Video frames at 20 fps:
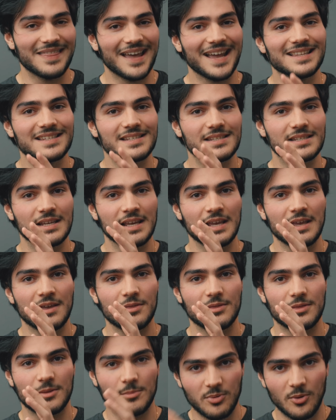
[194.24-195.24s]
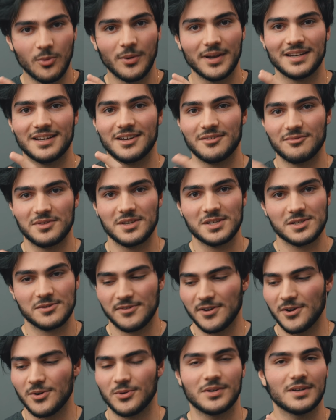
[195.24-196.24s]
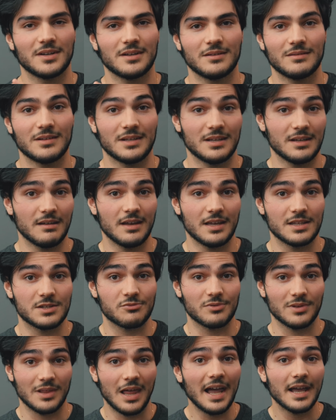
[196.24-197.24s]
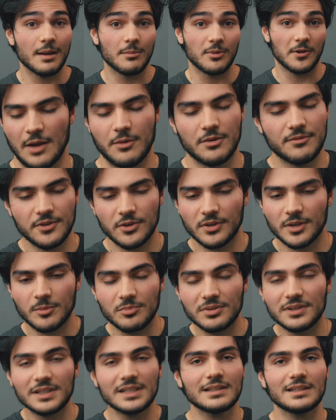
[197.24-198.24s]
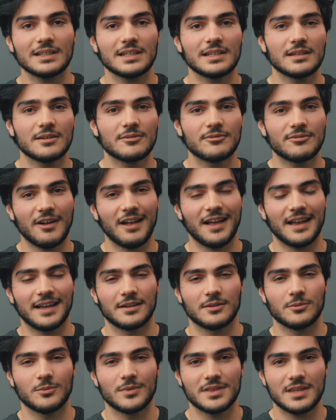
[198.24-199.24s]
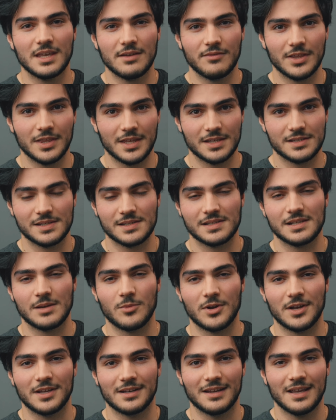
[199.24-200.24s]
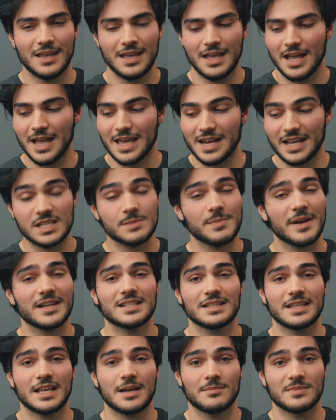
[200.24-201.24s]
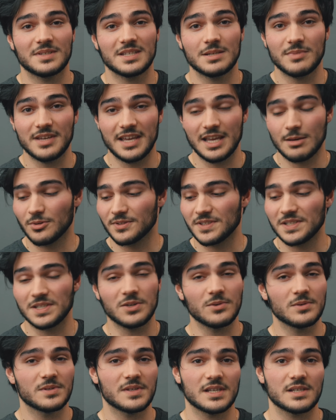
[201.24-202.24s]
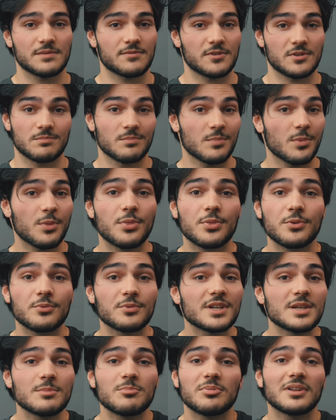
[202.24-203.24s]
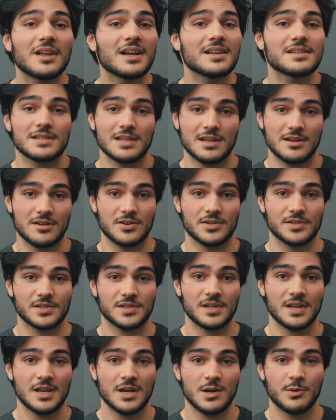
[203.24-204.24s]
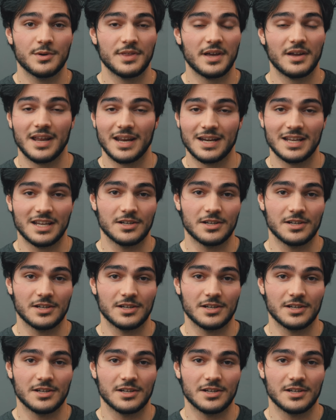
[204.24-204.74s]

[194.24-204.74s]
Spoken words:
that's the point of this phone. It's reliable. I would feel completely fine with giving this to someone and expecting them to be able to use this for 3+ years without any